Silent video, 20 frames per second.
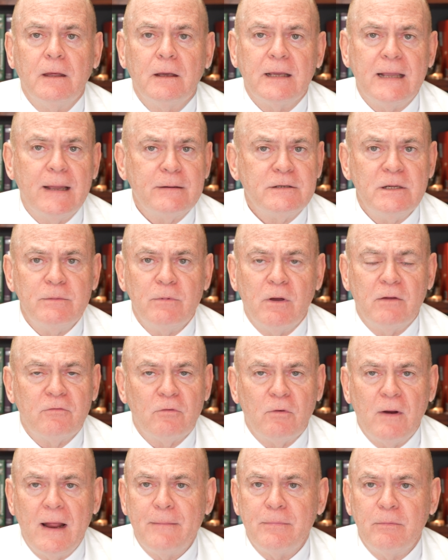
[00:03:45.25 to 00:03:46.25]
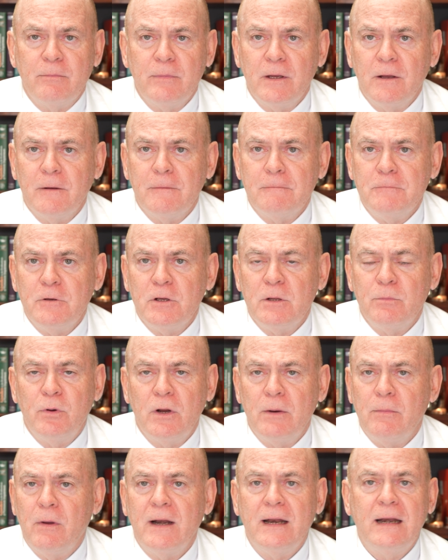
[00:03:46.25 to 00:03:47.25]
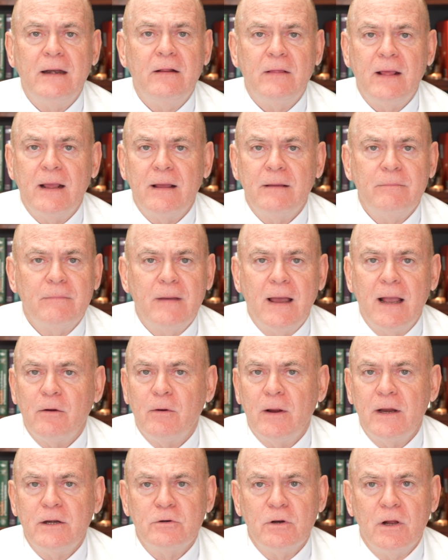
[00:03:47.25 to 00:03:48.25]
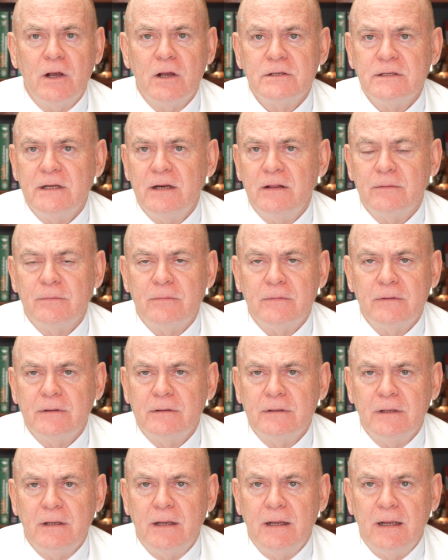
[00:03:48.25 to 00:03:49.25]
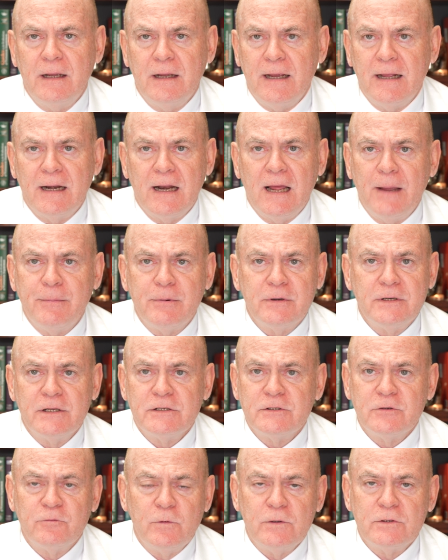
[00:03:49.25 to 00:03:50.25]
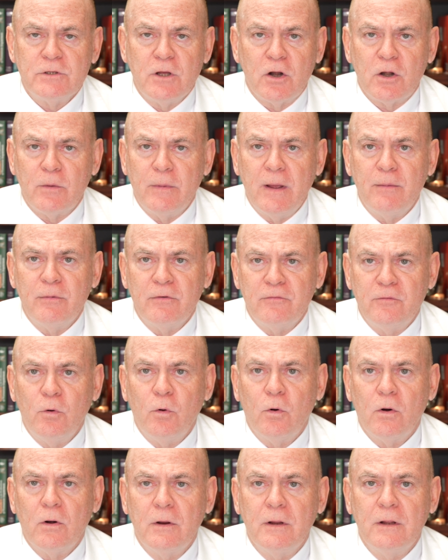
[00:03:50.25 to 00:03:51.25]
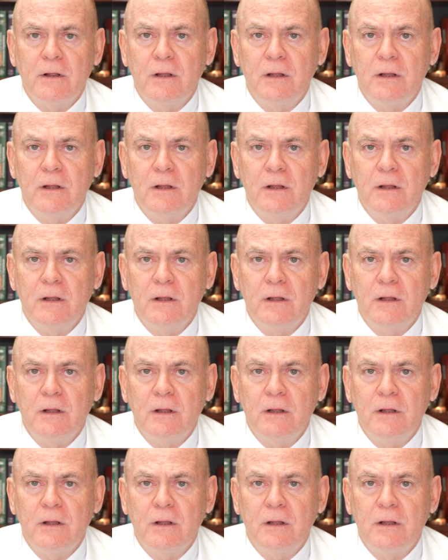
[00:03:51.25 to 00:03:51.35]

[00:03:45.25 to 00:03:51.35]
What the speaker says: Kept him on verapamil. You can put him on any of the migraine drugs, any of the antihypertensives we talked about before.